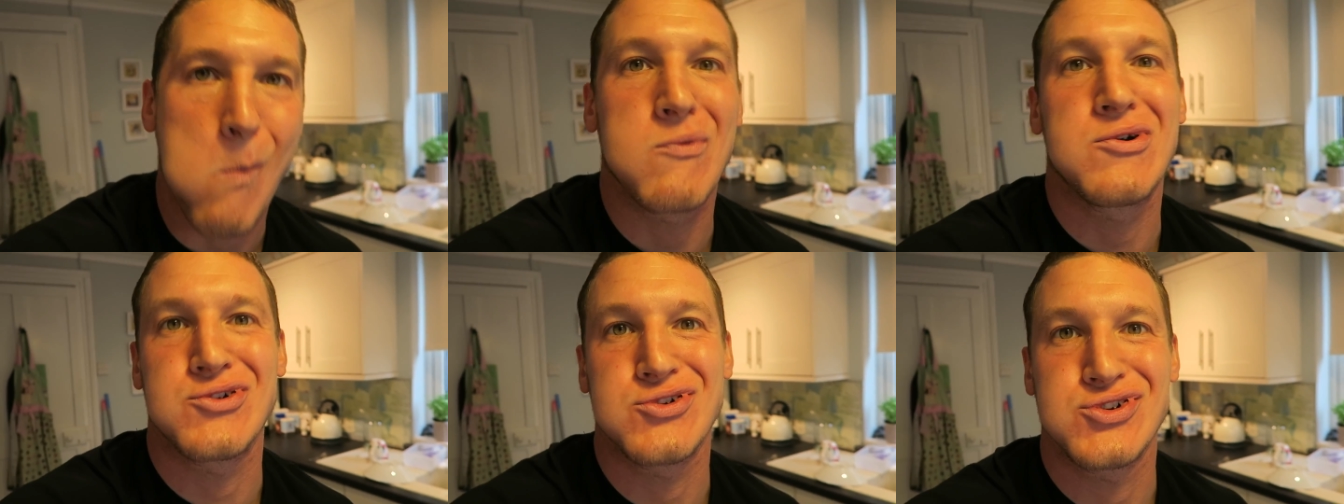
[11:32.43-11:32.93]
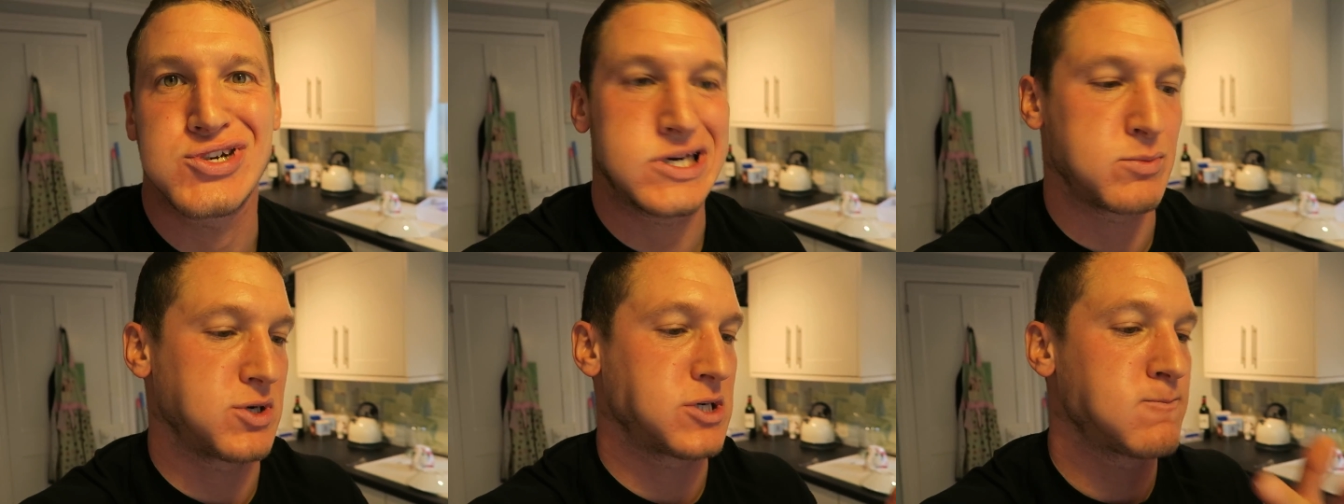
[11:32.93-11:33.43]
Not a good
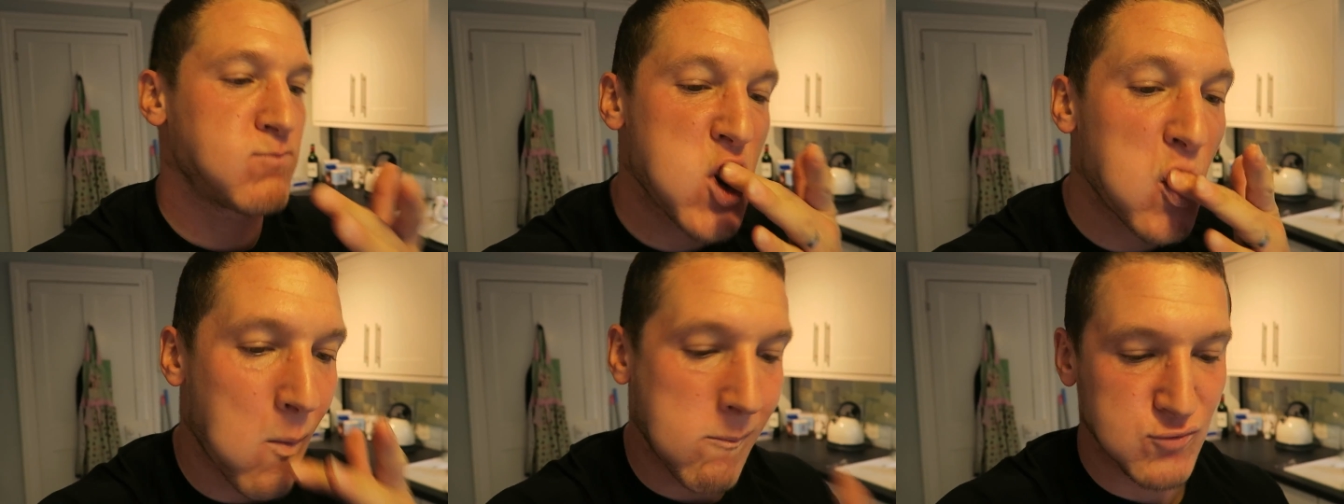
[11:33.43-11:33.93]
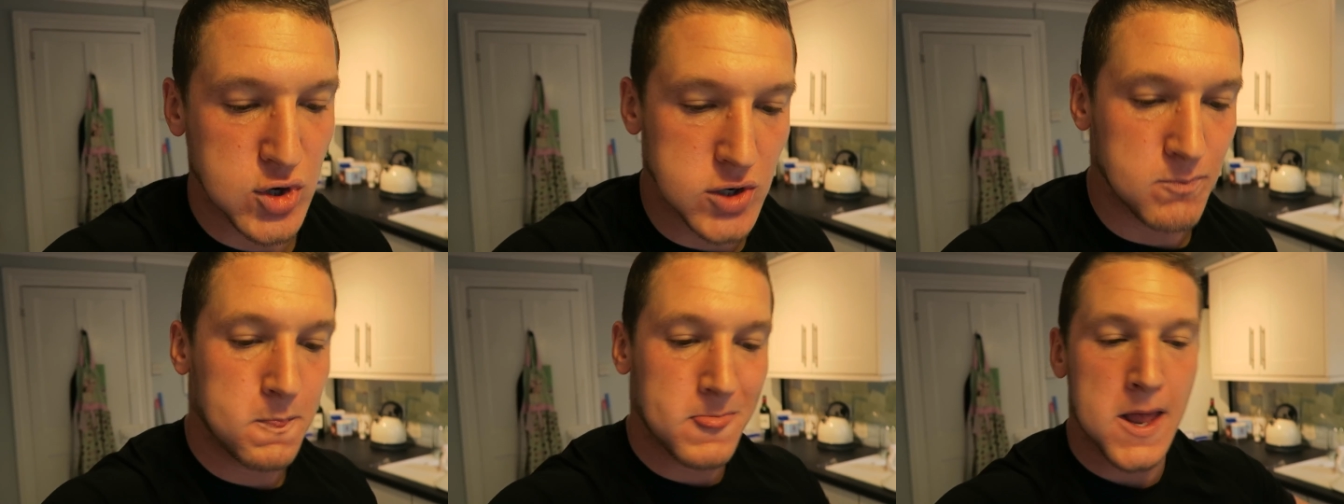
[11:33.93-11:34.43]
sandwich.
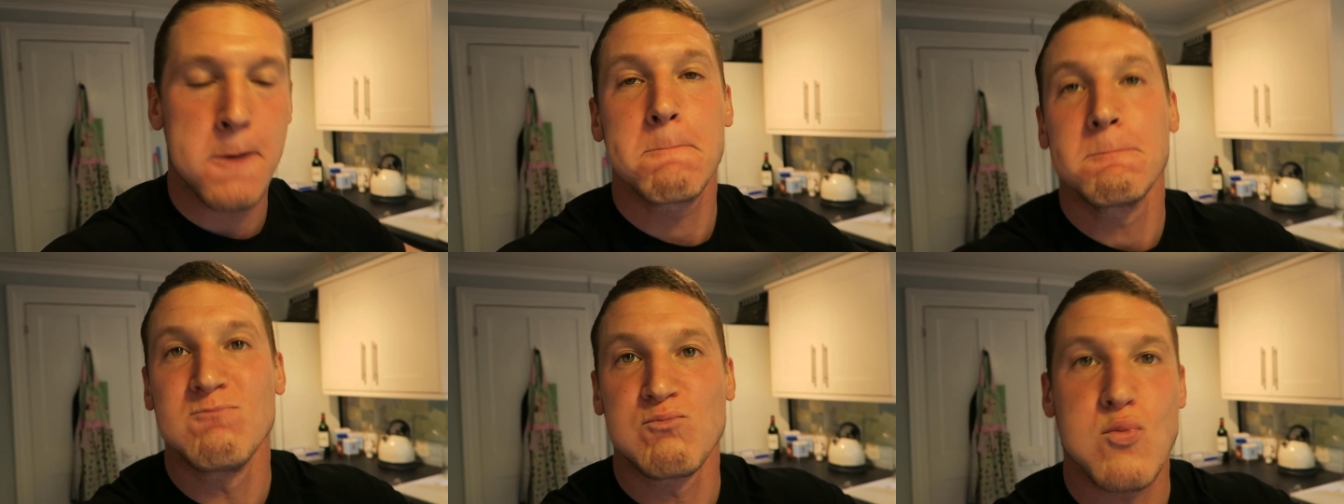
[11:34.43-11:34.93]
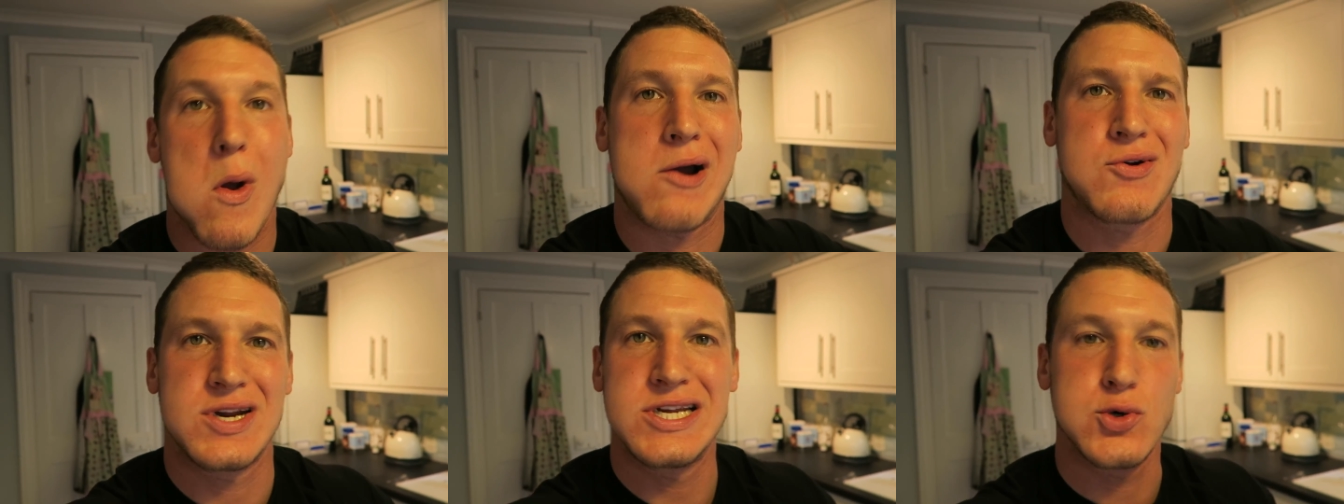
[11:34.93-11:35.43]
So,
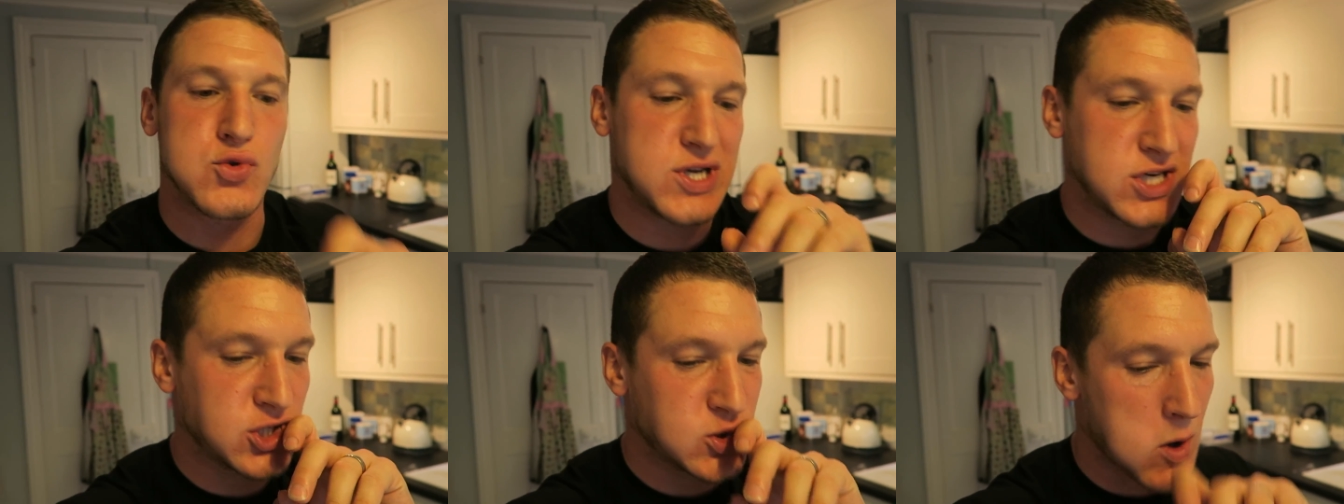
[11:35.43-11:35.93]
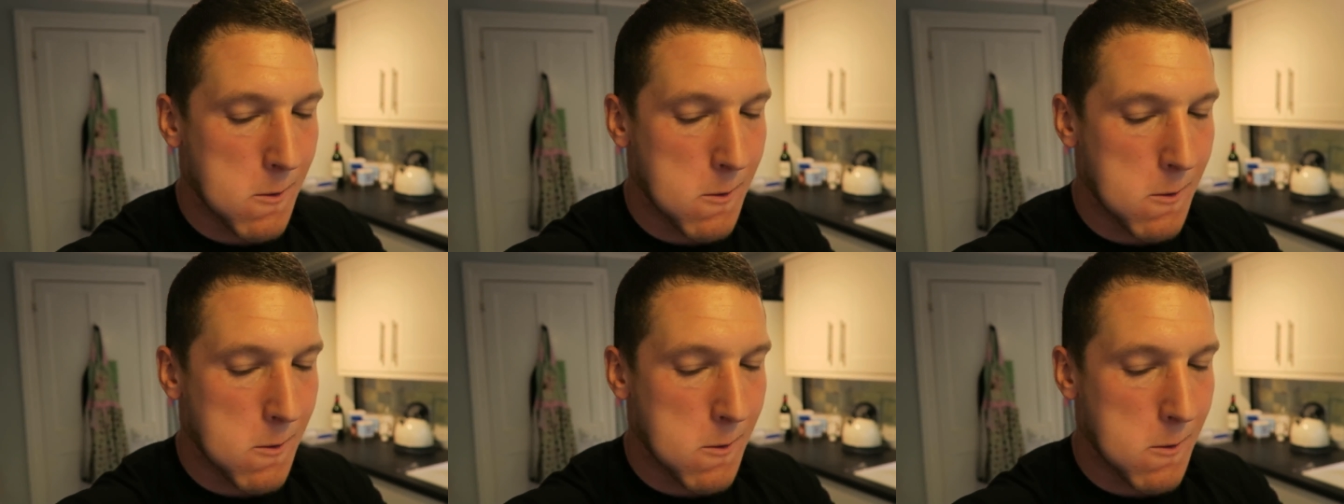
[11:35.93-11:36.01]
I'm gonna eat all this.